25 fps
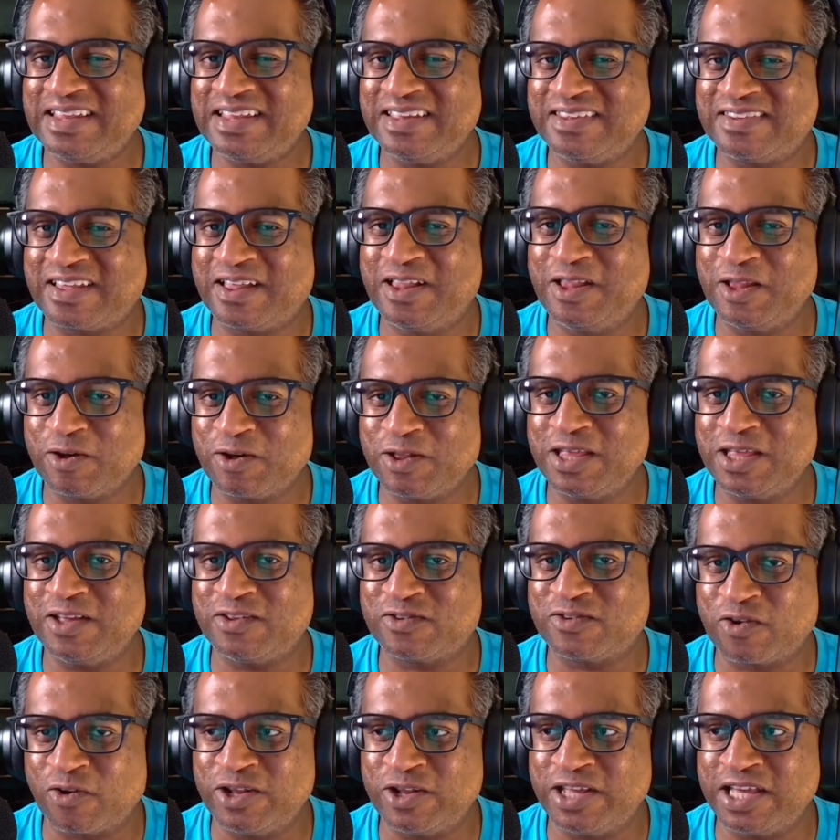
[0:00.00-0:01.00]
is clearly
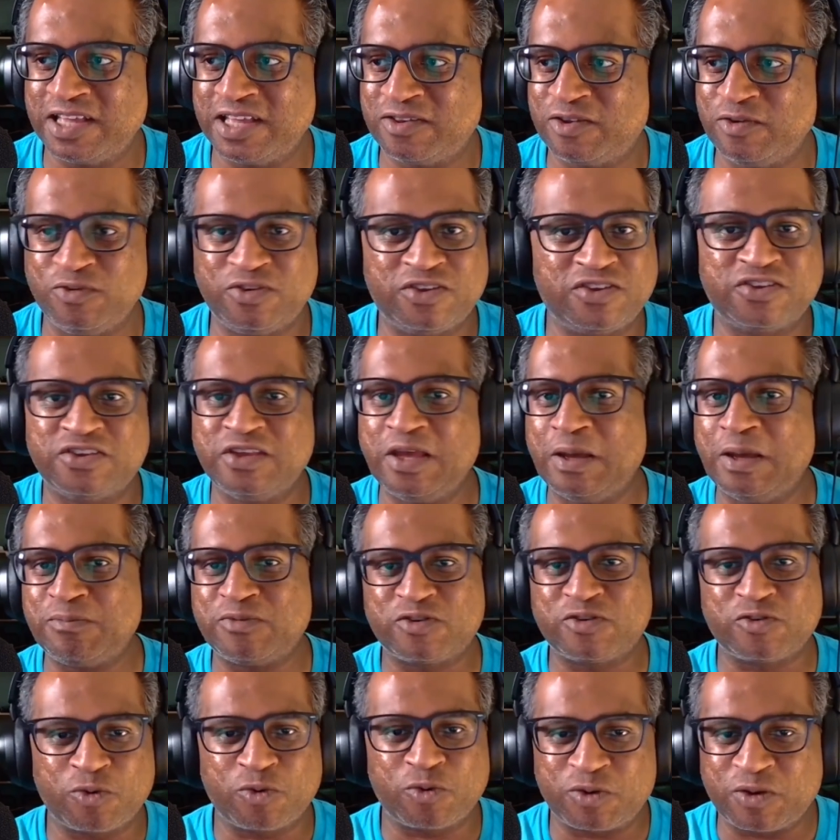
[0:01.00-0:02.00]
turning into some
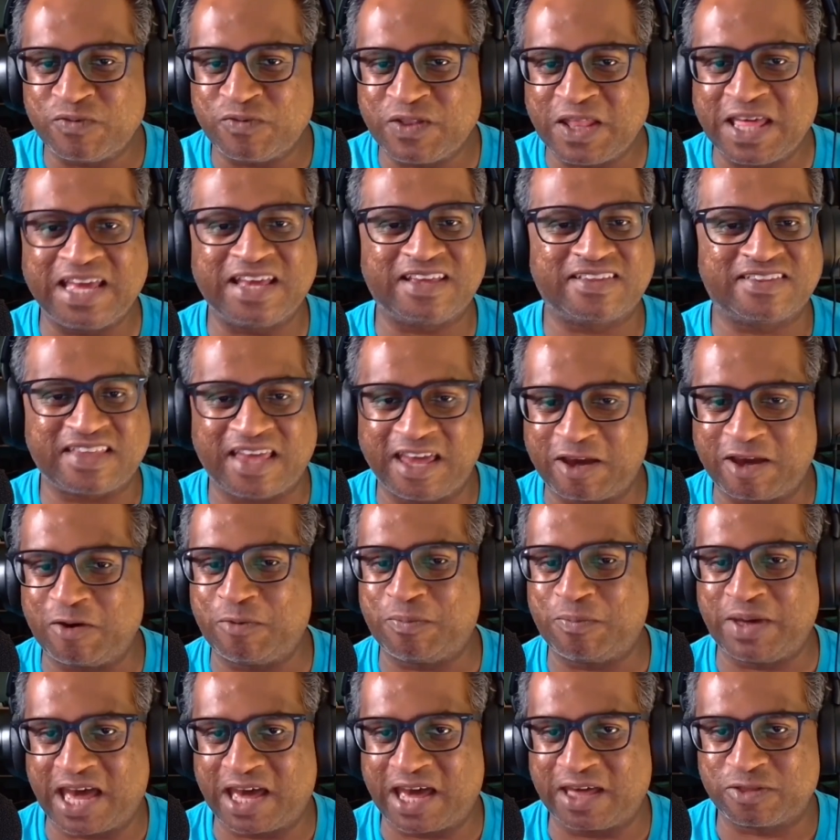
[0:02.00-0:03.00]
sort of like
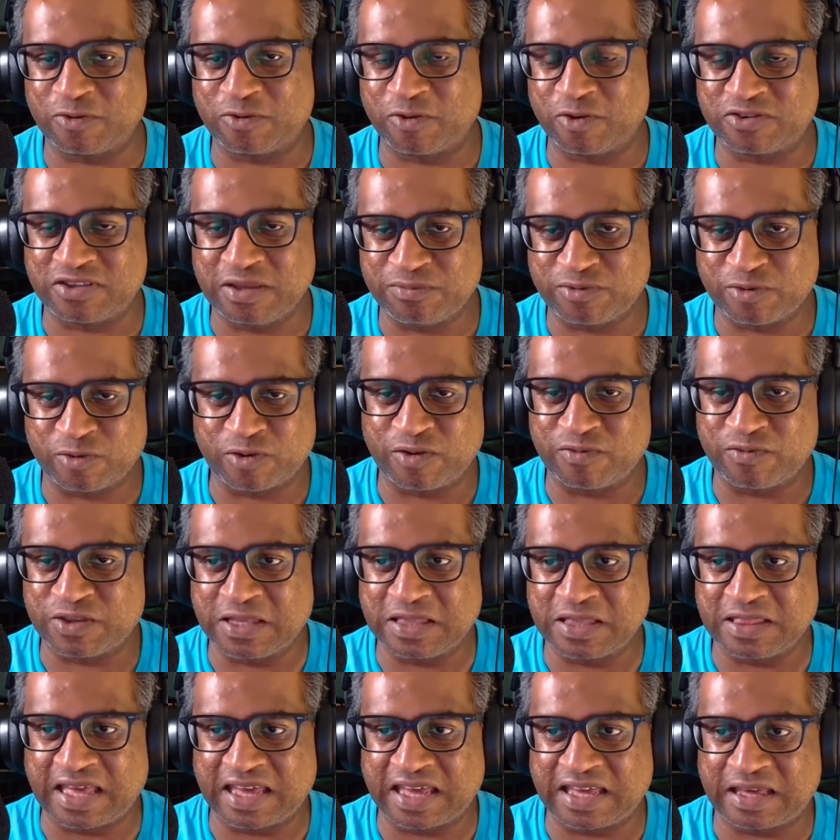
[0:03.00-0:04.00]
psychopath or some sort of
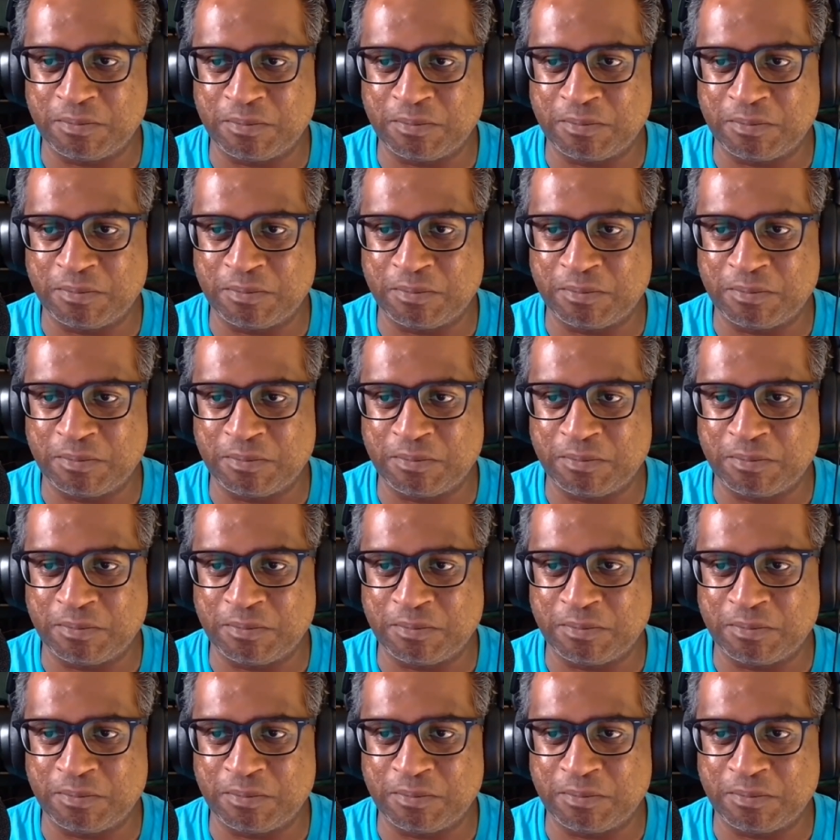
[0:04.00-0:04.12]
like